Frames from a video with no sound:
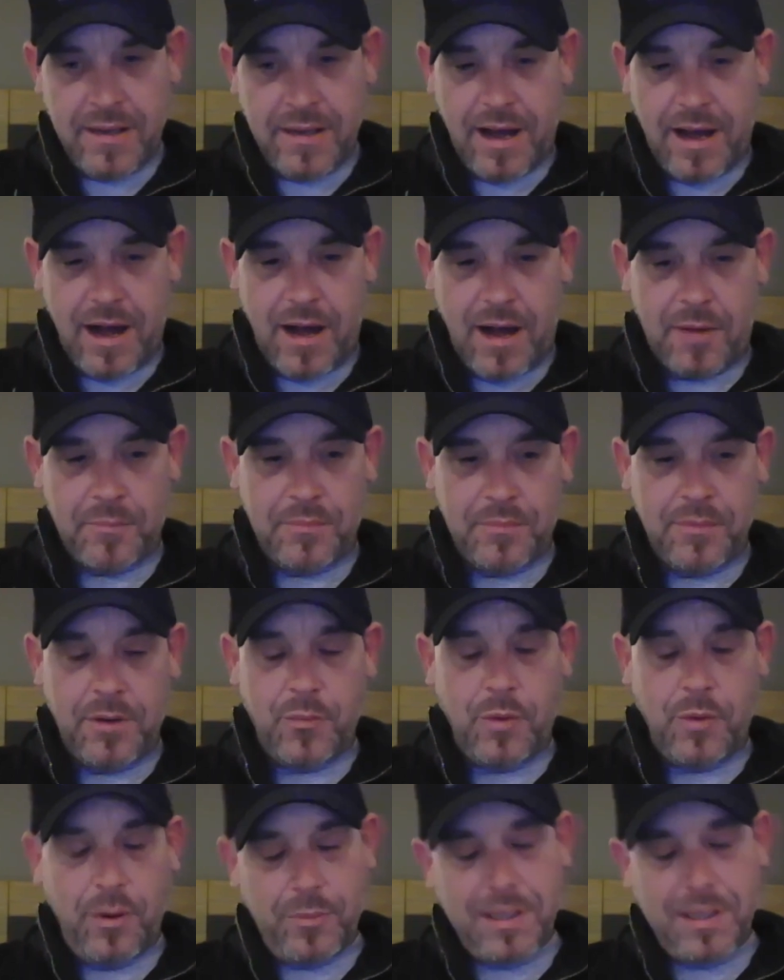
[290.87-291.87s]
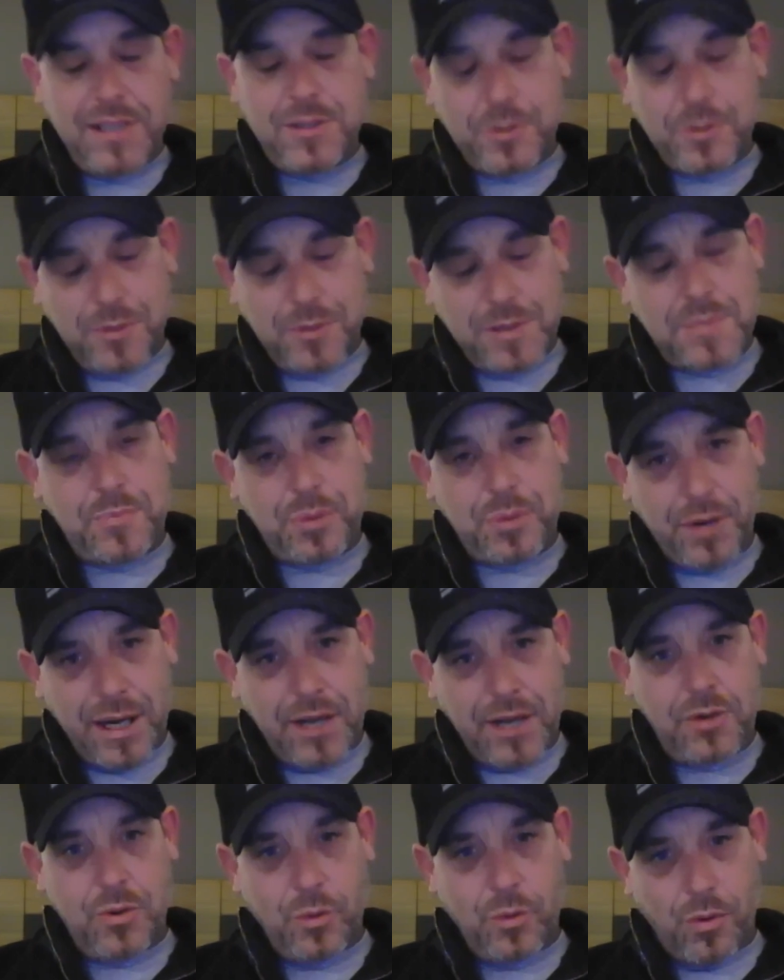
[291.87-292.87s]
And what we do is
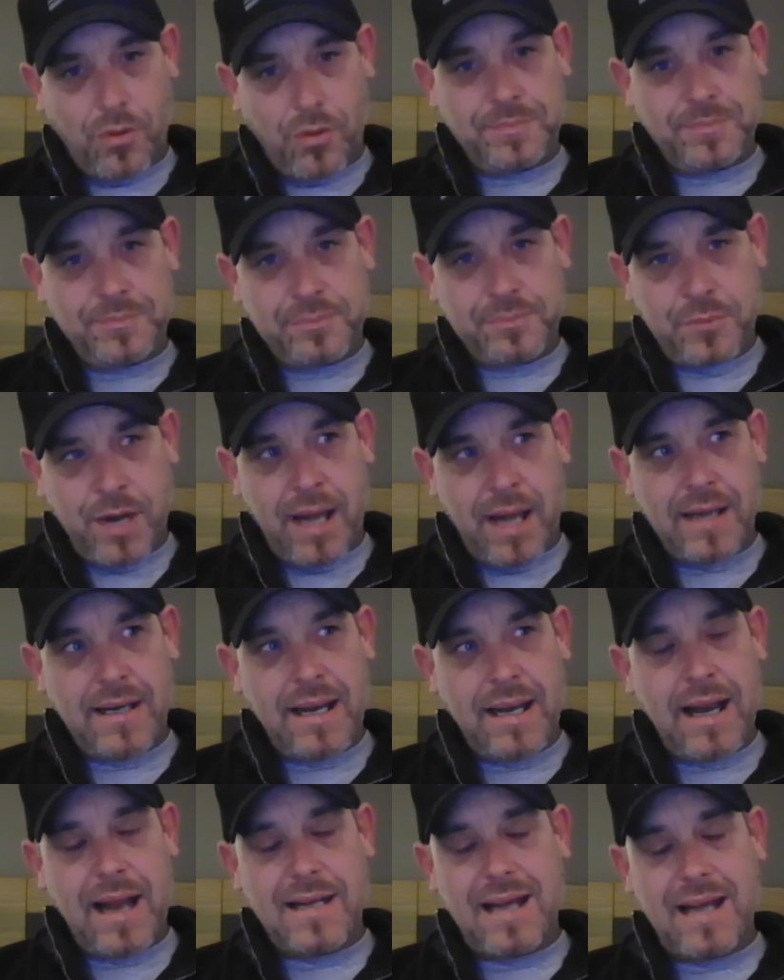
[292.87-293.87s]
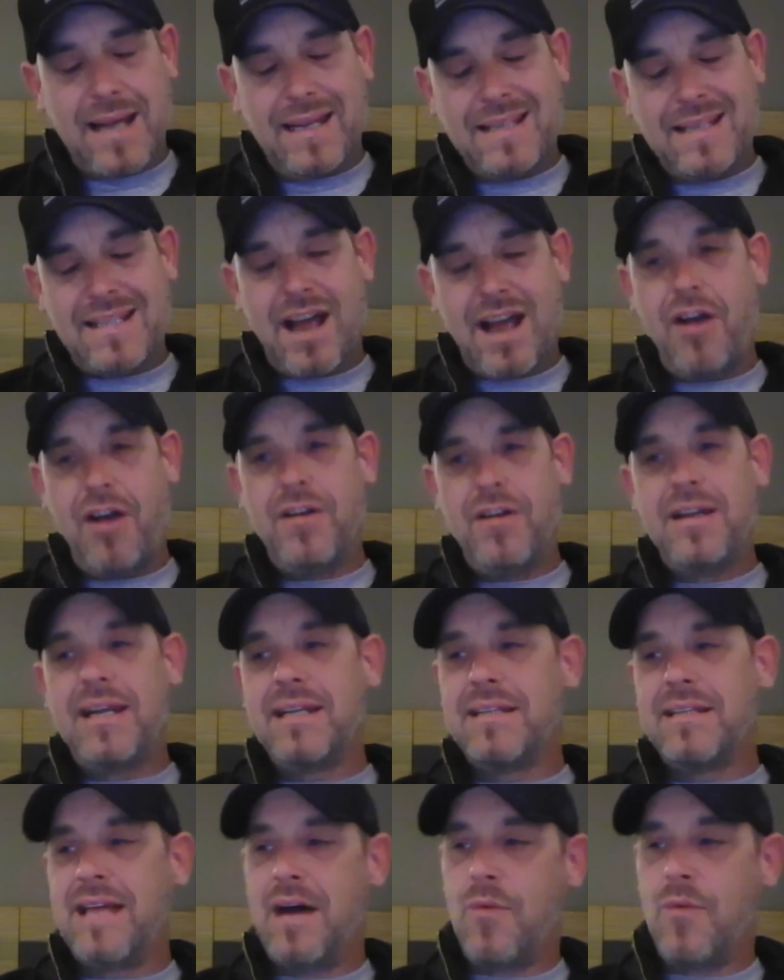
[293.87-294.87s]
pretty cool. right? And it's hard to
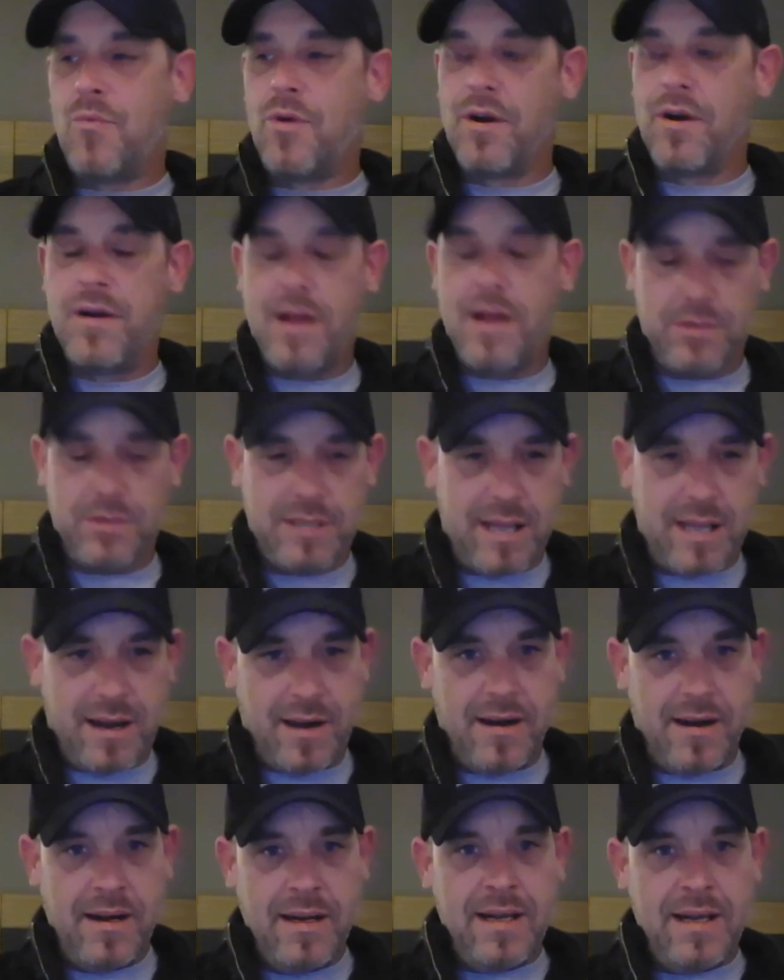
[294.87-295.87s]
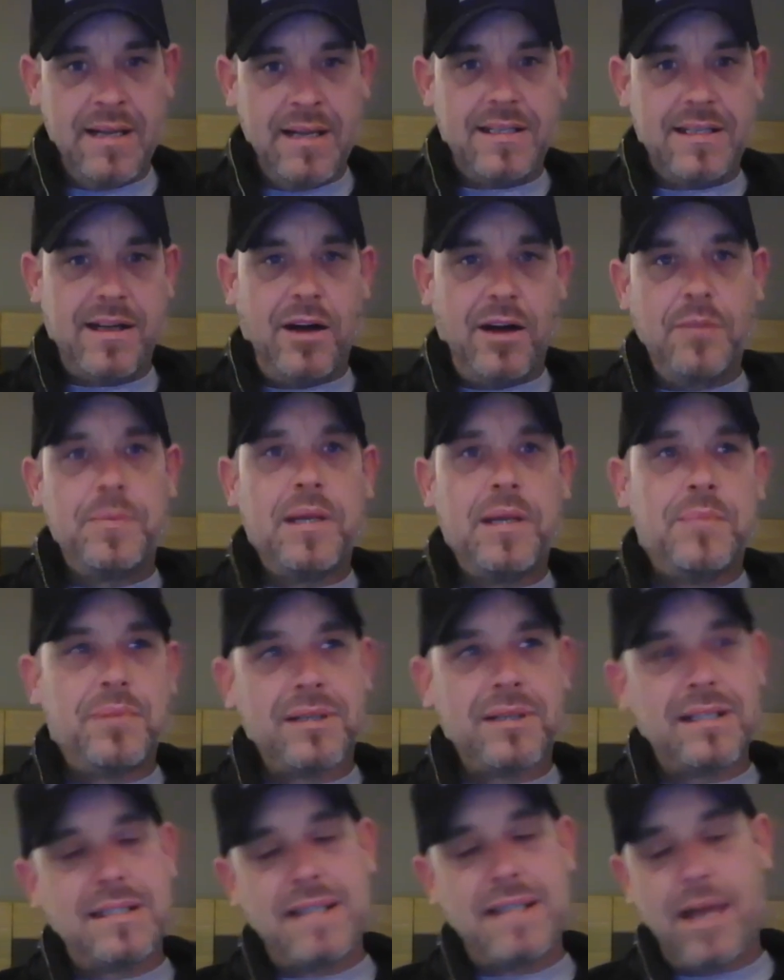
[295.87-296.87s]
get that word out there to young
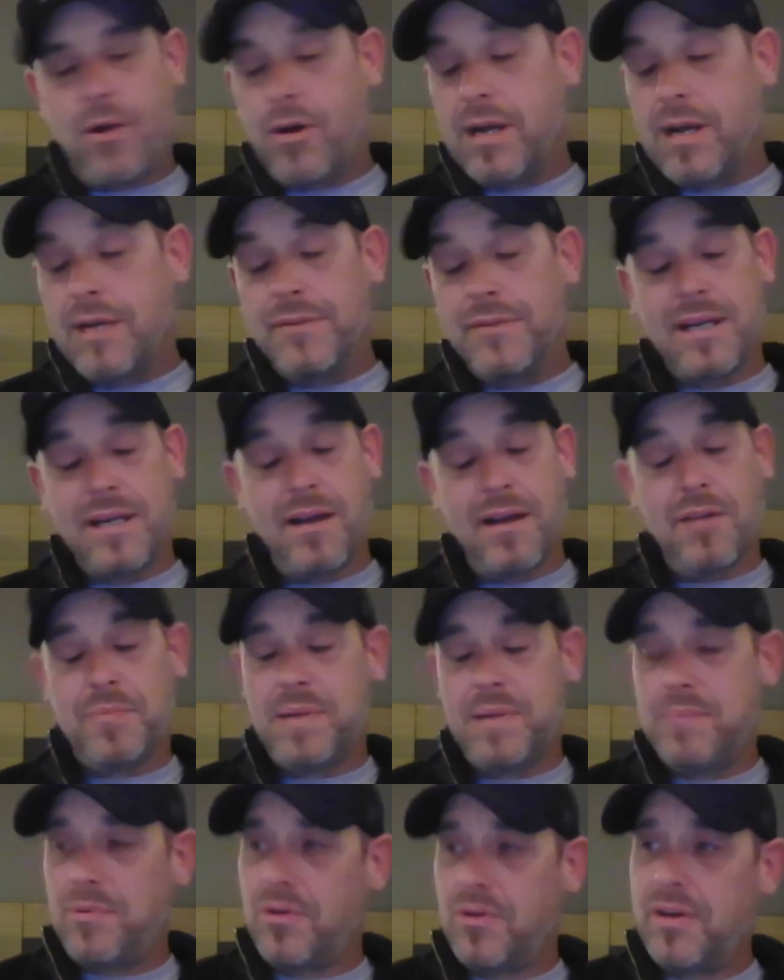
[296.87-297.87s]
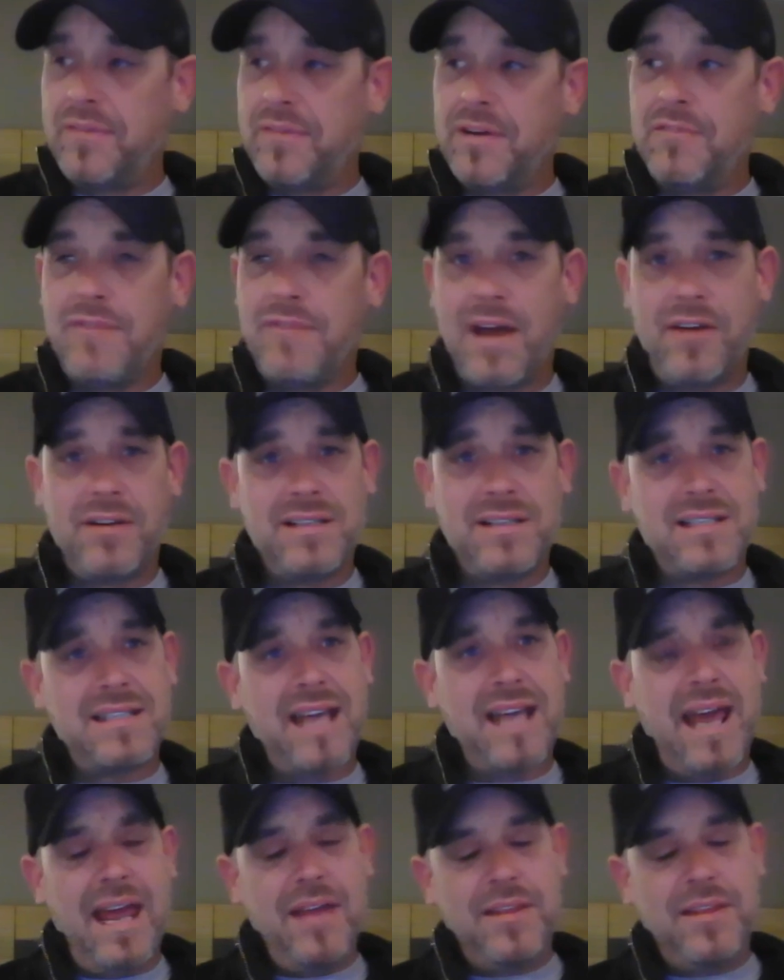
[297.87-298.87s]
people to say, or even to young people, or even to veterans,
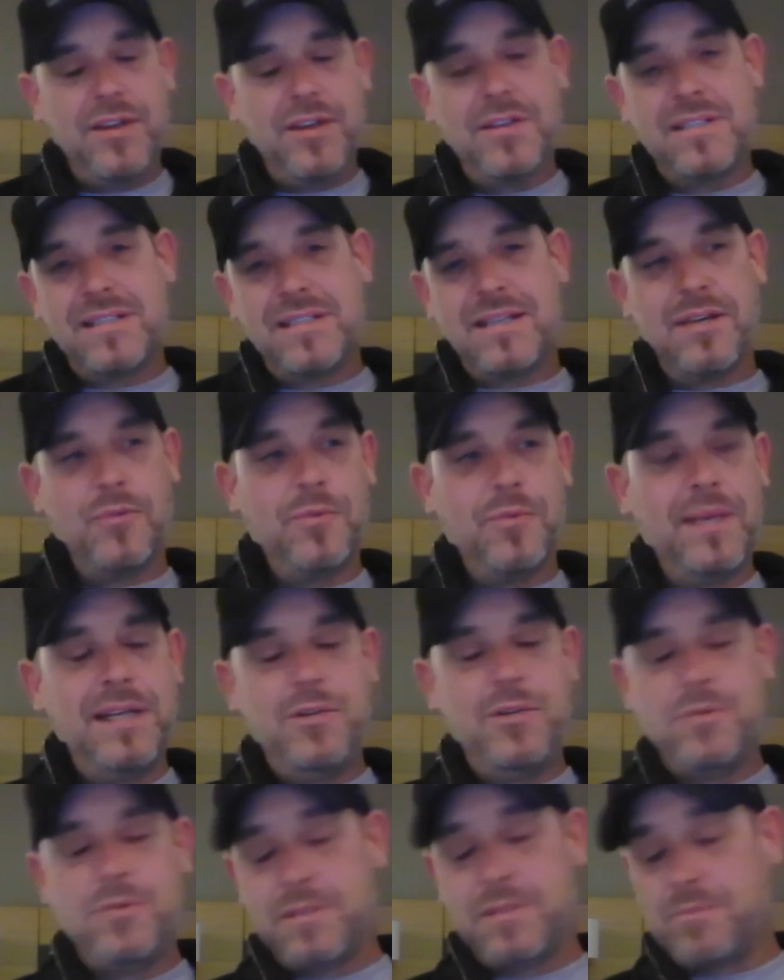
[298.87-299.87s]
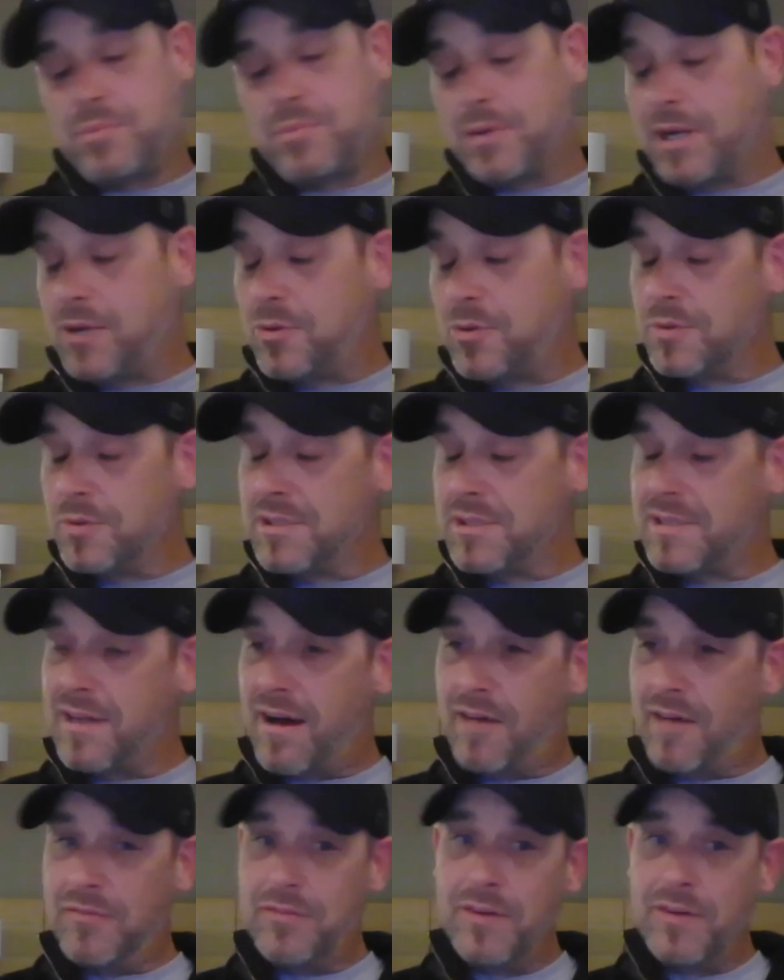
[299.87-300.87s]
say, hey, we do some pretty cool
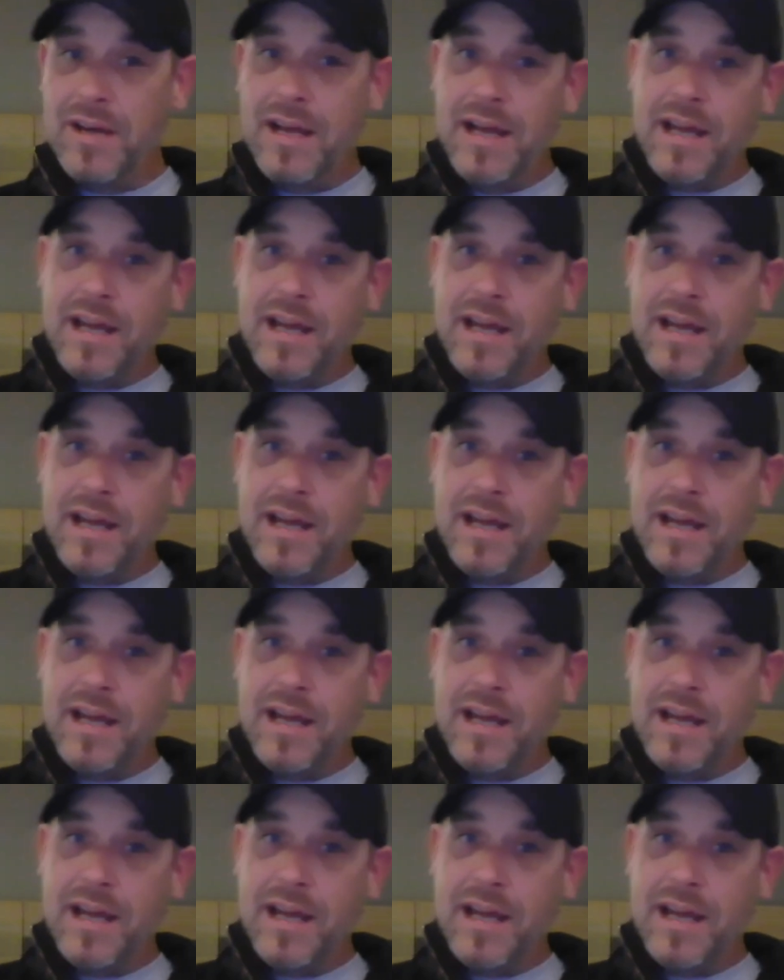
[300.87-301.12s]
stuff.